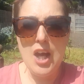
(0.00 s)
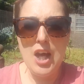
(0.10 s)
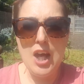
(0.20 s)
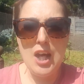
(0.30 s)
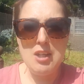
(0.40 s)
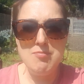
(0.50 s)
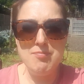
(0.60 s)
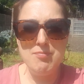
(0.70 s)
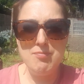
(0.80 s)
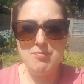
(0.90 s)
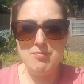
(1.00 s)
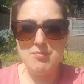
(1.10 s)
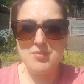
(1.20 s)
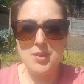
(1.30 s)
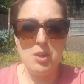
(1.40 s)
Um,
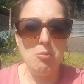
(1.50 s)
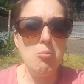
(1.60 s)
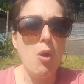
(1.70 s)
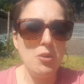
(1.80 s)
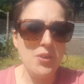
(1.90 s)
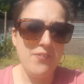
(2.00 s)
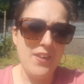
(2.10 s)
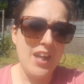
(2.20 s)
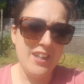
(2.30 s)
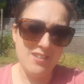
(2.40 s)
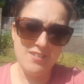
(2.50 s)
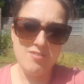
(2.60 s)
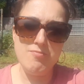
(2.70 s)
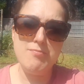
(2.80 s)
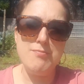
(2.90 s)
one of the
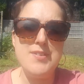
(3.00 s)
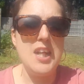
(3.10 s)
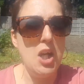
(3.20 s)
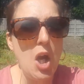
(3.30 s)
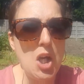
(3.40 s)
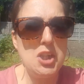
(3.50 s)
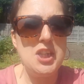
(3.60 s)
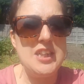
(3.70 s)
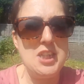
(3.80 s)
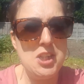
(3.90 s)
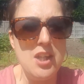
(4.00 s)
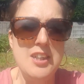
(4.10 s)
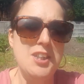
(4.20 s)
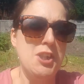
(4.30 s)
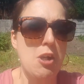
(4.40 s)
the largest
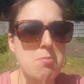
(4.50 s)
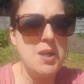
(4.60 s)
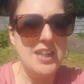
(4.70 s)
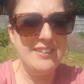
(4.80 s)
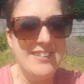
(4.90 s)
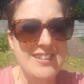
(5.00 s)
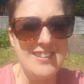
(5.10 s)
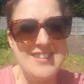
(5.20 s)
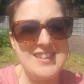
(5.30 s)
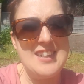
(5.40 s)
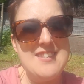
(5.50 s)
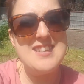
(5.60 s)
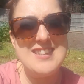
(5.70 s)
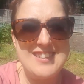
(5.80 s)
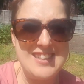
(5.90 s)
uh, shopping
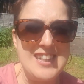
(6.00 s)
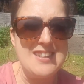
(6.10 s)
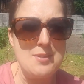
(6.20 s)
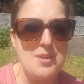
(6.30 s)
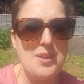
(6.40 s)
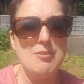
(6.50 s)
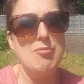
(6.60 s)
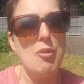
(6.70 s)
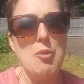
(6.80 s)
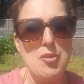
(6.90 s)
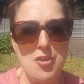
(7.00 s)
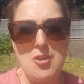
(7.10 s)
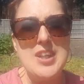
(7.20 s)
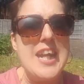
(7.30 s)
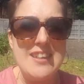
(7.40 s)
centres is
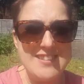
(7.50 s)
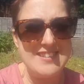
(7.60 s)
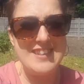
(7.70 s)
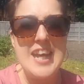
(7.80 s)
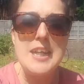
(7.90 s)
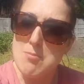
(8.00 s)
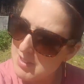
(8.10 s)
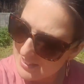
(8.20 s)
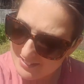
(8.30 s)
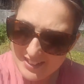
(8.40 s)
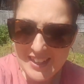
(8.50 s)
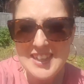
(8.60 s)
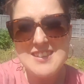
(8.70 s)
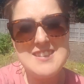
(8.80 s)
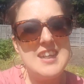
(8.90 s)
also an entertainment
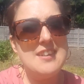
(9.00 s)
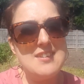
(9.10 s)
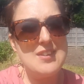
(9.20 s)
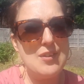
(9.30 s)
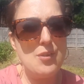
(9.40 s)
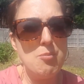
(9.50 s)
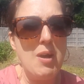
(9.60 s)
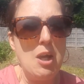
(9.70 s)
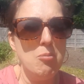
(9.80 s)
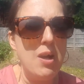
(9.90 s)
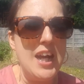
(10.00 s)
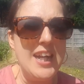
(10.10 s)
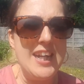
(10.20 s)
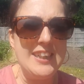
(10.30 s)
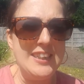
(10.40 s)
centre as well,
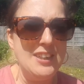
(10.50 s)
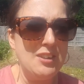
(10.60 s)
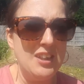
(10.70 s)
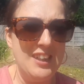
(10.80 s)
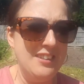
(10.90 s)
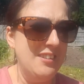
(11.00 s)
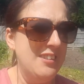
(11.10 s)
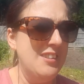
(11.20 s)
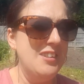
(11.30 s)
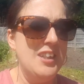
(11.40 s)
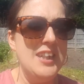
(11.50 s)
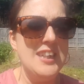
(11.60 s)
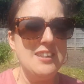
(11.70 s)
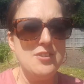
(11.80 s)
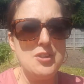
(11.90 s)
where you can
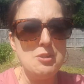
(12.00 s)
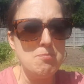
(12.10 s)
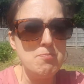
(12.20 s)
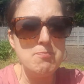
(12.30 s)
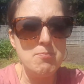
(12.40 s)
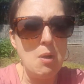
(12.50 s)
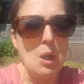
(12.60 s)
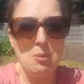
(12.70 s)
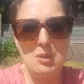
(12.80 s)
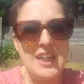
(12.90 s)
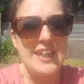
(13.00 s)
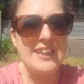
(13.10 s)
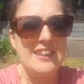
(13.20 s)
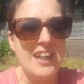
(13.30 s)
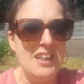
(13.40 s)
uh, do
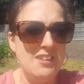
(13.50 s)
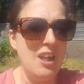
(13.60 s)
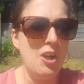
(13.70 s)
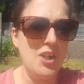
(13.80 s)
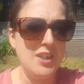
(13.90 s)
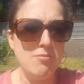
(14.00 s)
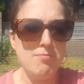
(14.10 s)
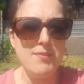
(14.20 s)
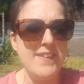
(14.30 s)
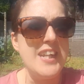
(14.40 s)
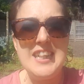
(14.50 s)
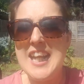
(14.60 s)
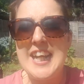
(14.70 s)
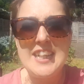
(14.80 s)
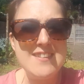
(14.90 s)
bowling and like say
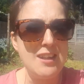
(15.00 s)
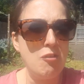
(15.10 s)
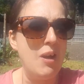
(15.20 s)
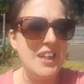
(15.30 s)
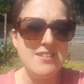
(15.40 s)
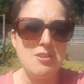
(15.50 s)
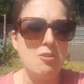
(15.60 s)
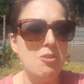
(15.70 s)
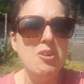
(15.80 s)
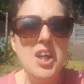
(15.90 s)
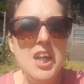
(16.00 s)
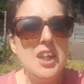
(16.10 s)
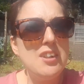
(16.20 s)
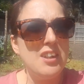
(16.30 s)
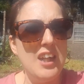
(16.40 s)
laser quest or
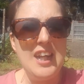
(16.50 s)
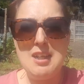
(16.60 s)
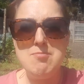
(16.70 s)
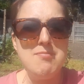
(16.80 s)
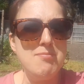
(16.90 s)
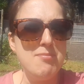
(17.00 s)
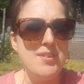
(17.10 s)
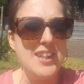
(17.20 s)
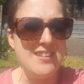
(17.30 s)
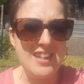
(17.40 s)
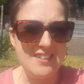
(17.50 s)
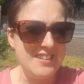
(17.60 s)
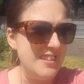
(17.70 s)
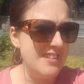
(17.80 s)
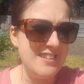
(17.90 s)
um, it has
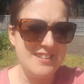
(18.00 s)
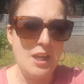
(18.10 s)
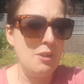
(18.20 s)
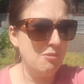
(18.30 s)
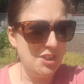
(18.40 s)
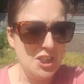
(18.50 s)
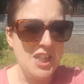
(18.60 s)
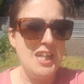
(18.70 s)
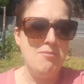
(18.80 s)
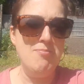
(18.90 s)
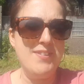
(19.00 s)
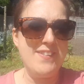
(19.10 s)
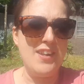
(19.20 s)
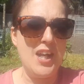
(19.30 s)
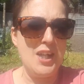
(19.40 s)
its own gym
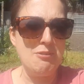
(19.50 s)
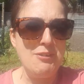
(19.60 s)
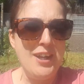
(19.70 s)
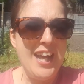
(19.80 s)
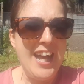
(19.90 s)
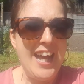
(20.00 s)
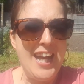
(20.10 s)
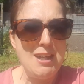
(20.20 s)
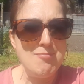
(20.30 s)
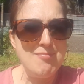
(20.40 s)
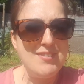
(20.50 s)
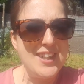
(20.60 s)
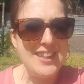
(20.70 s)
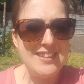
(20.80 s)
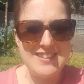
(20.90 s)
so um,
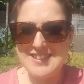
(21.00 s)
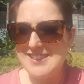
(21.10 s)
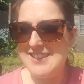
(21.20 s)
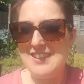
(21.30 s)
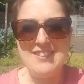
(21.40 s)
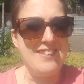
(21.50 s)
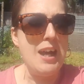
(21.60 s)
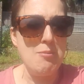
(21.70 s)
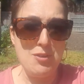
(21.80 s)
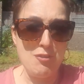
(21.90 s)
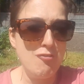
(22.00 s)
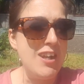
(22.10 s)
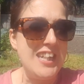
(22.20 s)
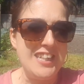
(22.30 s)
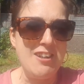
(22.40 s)
it's that was
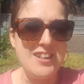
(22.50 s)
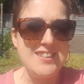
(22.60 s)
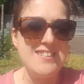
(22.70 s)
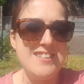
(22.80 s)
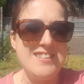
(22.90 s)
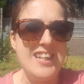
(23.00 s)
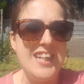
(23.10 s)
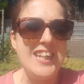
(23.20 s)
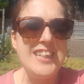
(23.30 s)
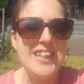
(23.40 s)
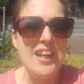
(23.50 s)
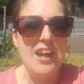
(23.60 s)
really nice to see